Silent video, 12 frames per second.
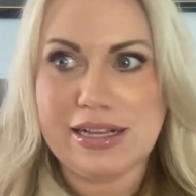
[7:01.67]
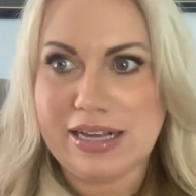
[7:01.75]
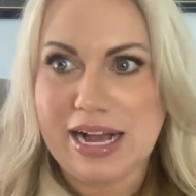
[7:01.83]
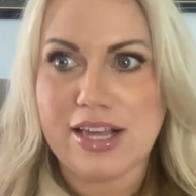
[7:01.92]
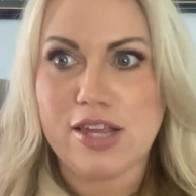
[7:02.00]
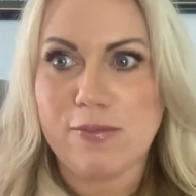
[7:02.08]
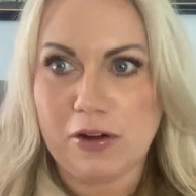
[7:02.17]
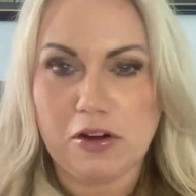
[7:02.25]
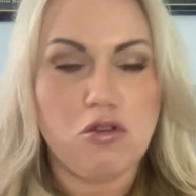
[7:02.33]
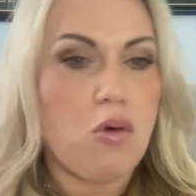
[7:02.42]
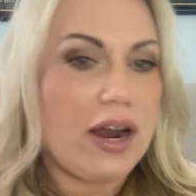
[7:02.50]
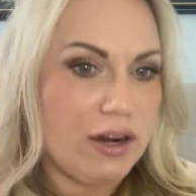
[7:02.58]
gosh, for
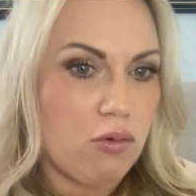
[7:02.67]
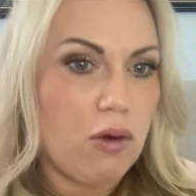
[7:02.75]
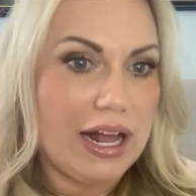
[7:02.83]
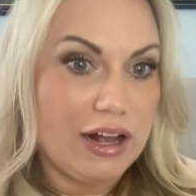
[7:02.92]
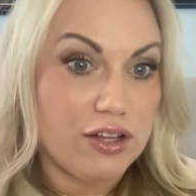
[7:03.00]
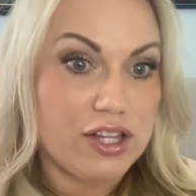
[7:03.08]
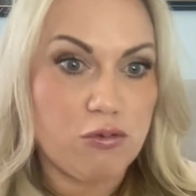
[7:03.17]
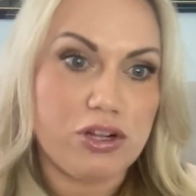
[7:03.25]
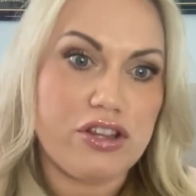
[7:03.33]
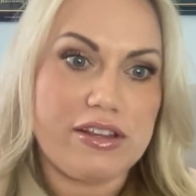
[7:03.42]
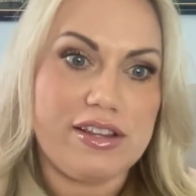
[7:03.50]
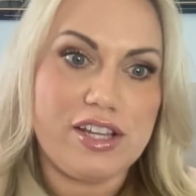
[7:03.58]
quite a while. So we're
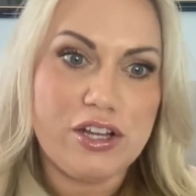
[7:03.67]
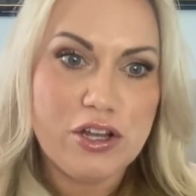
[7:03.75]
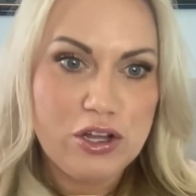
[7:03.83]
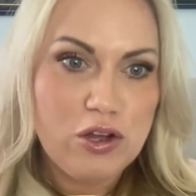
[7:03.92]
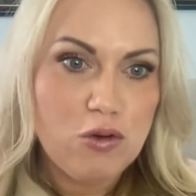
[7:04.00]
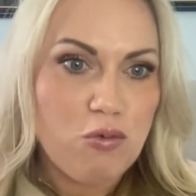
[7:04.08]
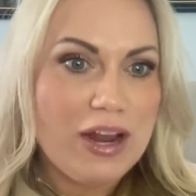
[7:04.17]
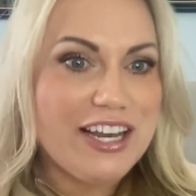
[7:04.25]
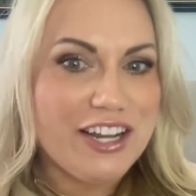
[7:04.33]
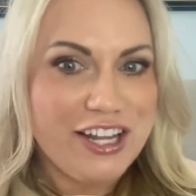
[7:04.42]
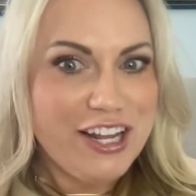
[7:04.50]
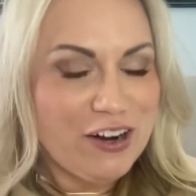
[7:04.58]
just waiting
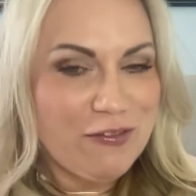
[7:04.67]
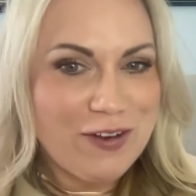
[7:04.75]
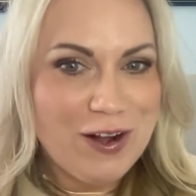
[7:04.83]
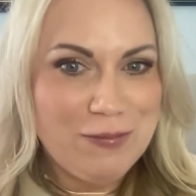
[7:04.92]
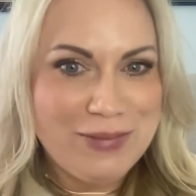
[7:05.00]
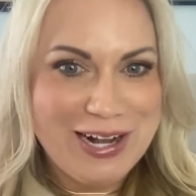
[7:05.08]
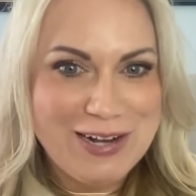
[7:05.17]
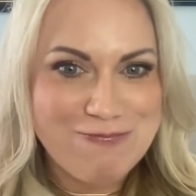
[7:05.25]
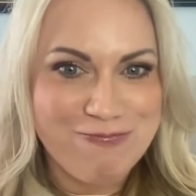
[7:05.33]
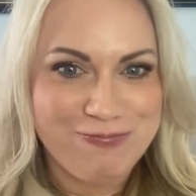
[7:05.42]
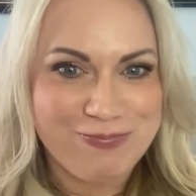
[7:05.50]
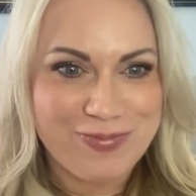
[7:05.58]
to hear from
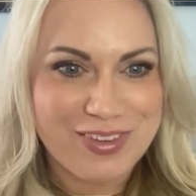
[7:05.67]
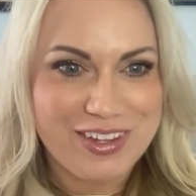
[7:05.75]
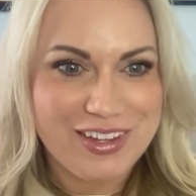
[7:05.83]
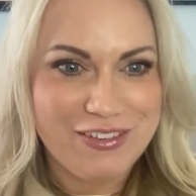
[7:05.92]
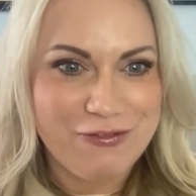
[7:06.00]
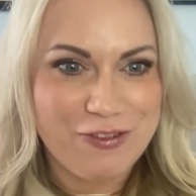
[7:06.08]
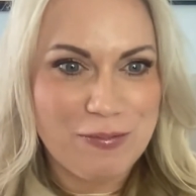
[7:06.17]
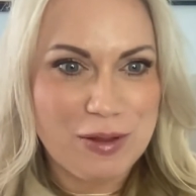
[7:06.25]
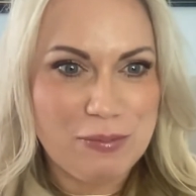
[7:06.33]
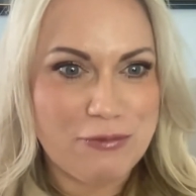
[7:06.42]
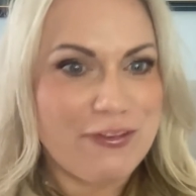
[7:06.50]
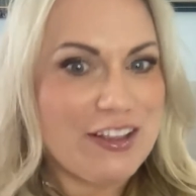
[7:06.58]
the
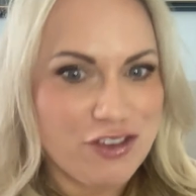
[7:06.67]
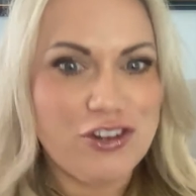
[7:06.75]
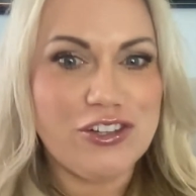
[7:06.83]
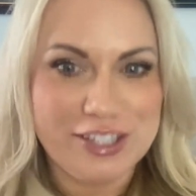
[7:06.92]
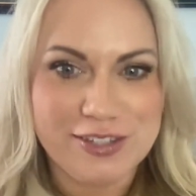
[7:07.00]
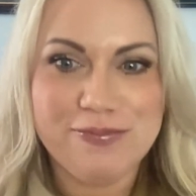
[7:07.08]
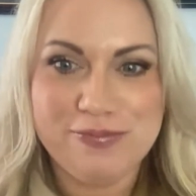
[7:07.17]
professionals.